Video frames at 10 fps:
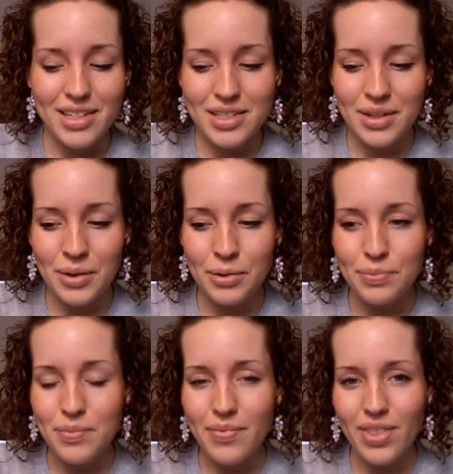So
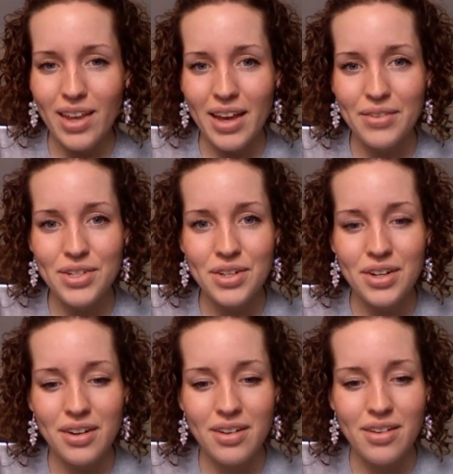
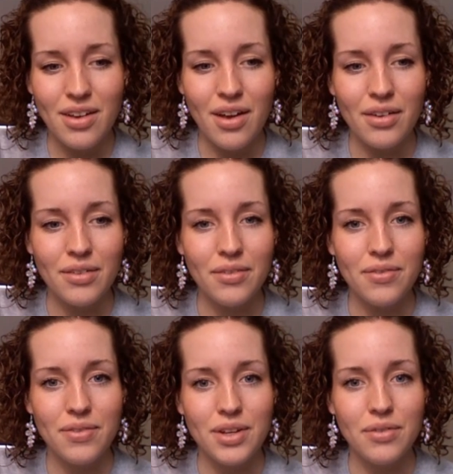after all of
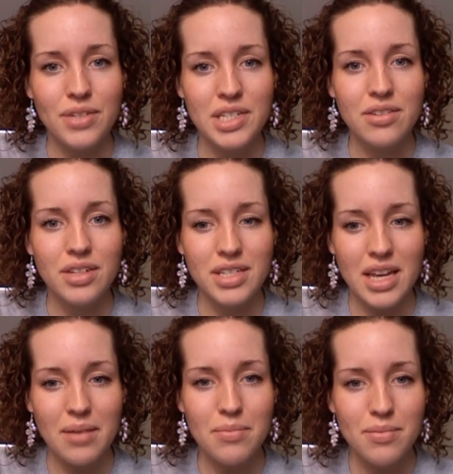your physical
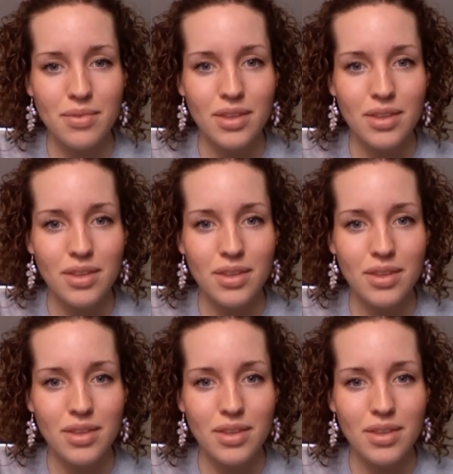exam,